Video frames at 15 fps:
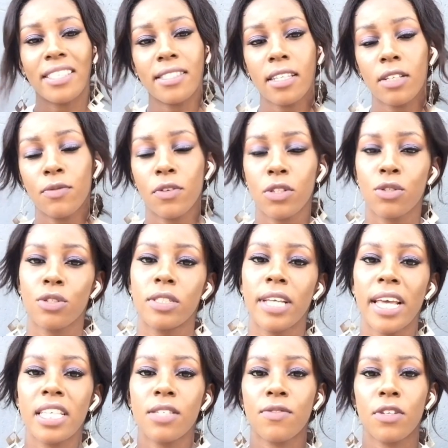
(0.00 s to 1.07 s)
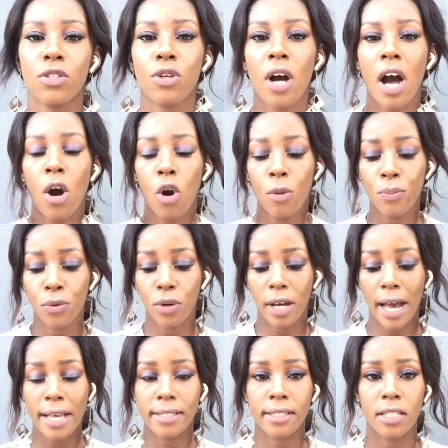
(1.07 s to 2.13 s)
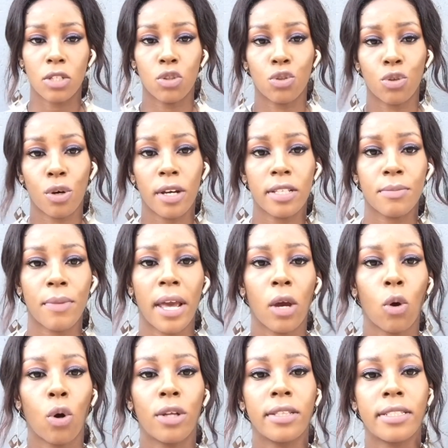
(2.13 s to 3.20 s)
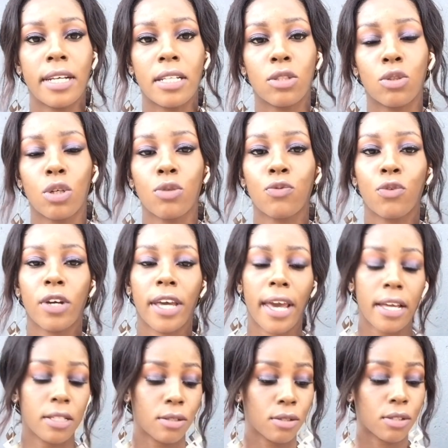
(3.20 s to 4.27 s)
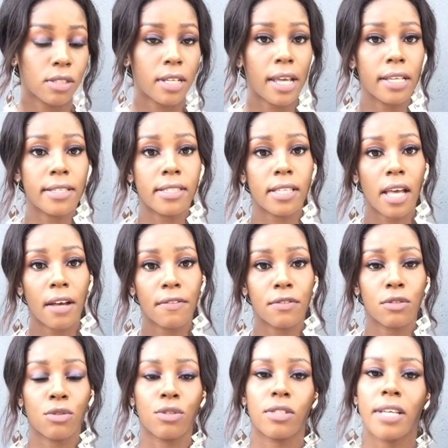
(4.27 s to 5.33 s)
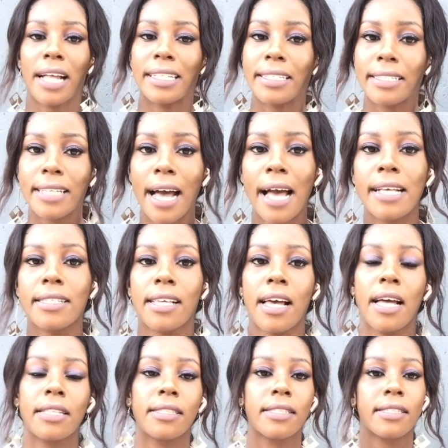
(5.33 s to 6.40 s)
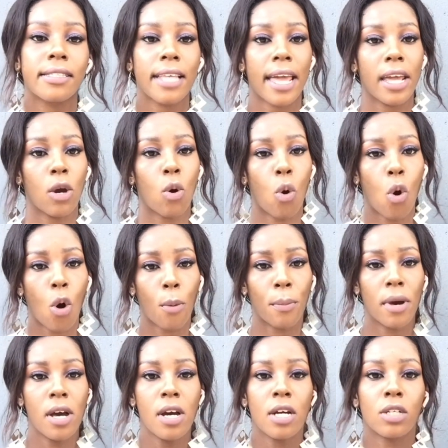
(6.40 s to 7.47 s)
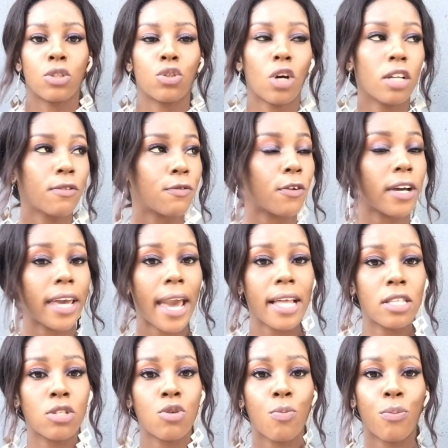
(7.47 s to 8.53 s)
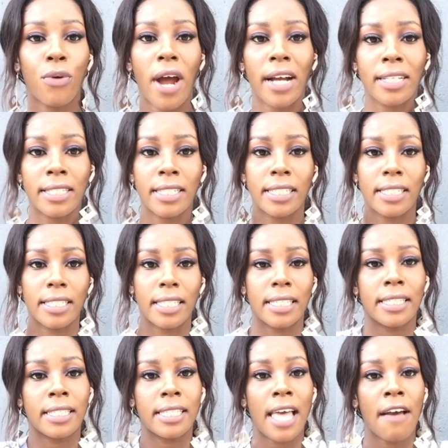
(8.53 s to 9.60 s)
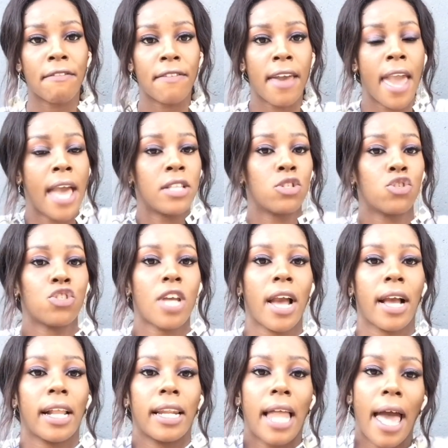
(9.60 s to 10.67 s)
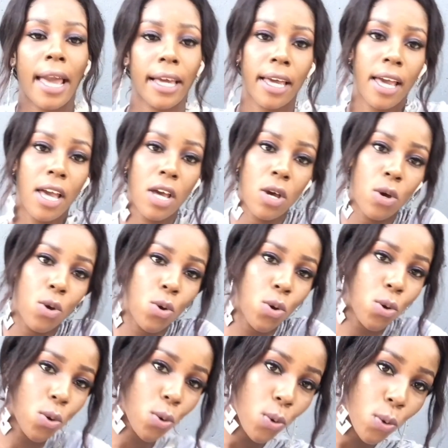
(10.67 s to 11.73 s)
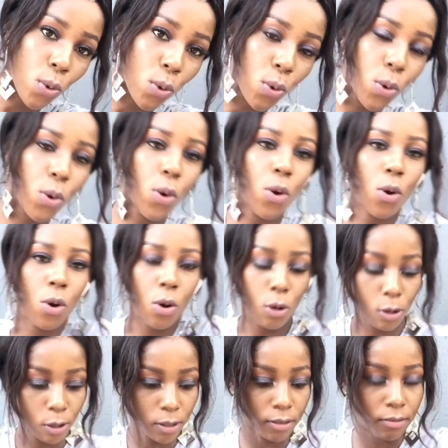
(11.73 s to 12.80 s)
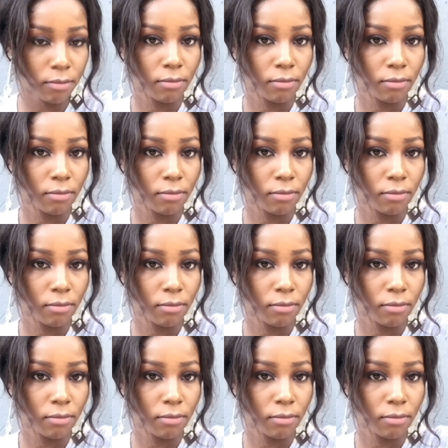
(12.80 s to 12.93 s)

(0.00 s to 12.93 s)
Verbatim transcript: that's it for today's video i hope you guys enjoyed my content don't forget to stay safe to sanitize and stay home don't forget to practice the safe handshake like oh.